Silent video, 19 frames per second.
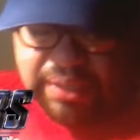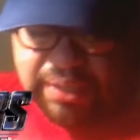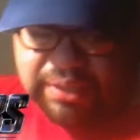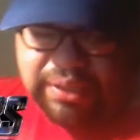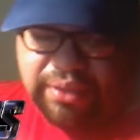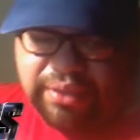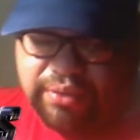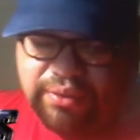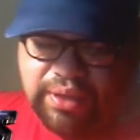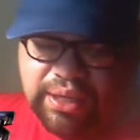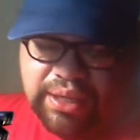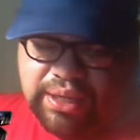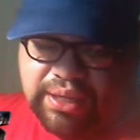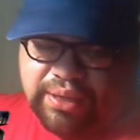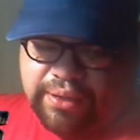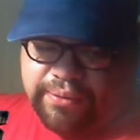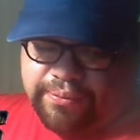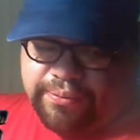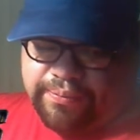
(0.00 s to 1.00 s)
so
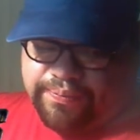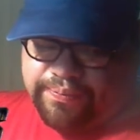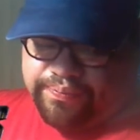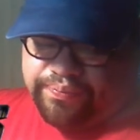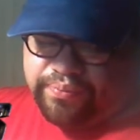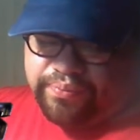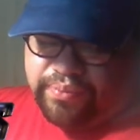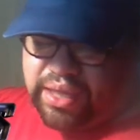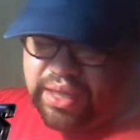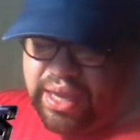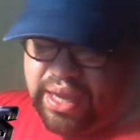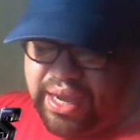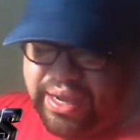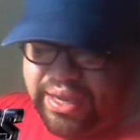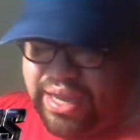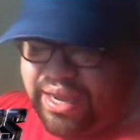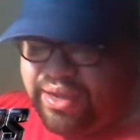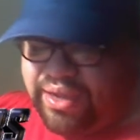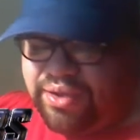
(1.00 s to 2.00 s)
um, yeah, I
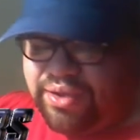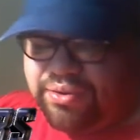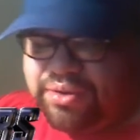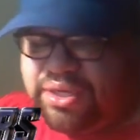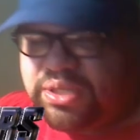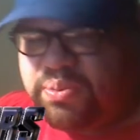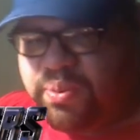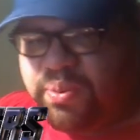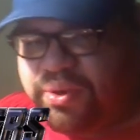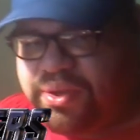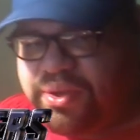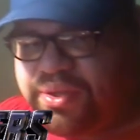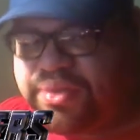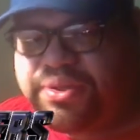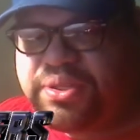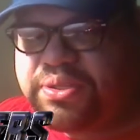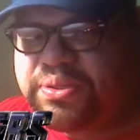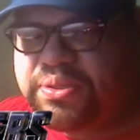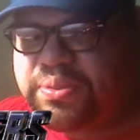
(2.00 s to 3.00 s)
can't go into
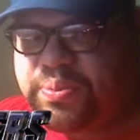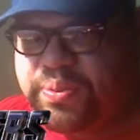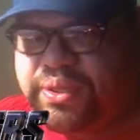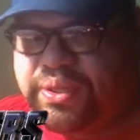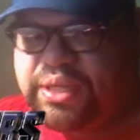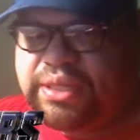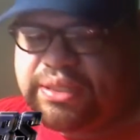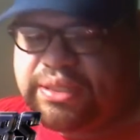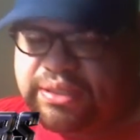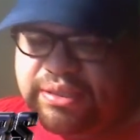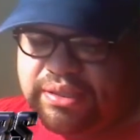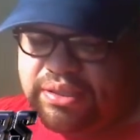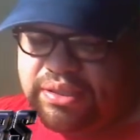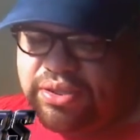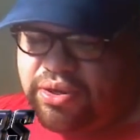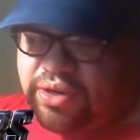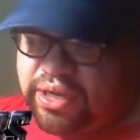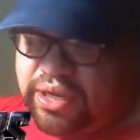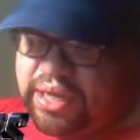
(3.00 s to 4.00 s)
spoilers because
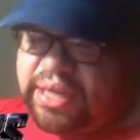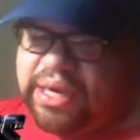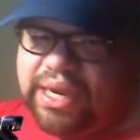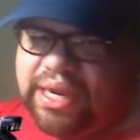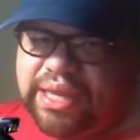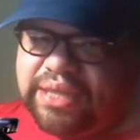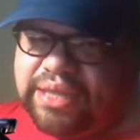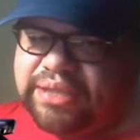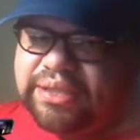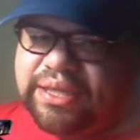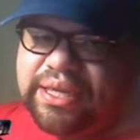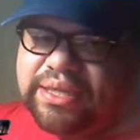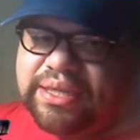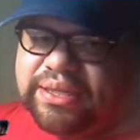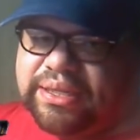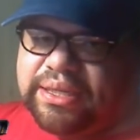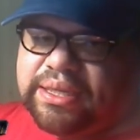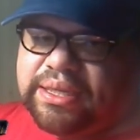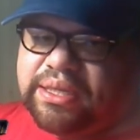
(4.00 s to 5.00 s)
Dark Knight has not
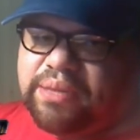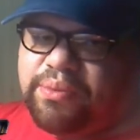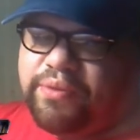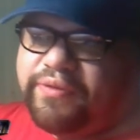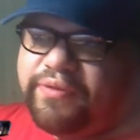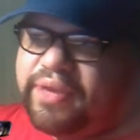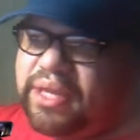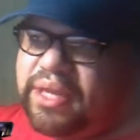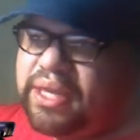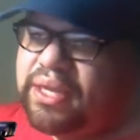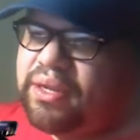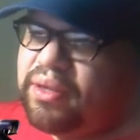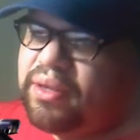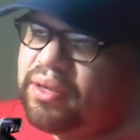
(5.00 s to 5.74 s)
seen the movie yet.